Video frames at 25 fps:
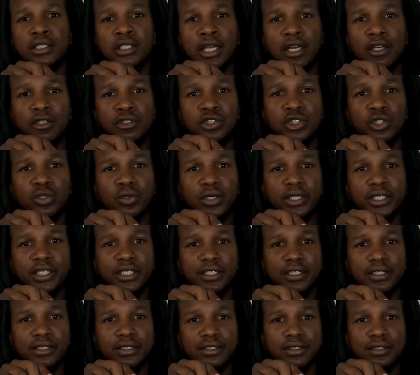Y'all join
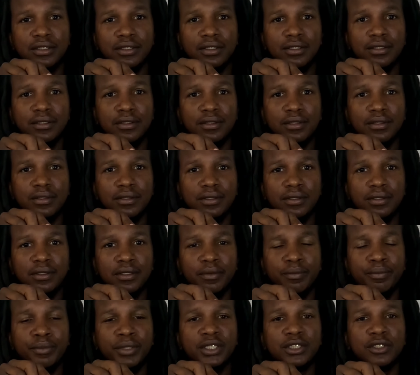us.
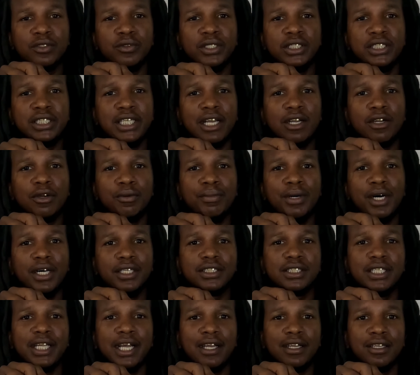
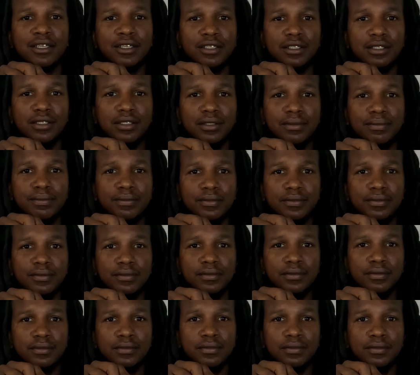MysteryTackleBox.com.
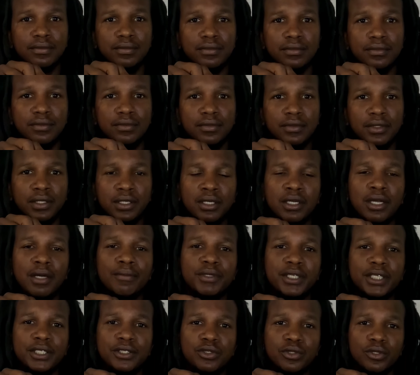
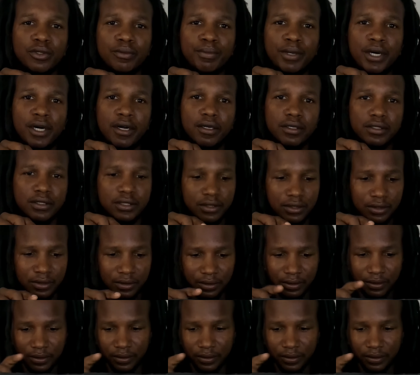Come get you a box.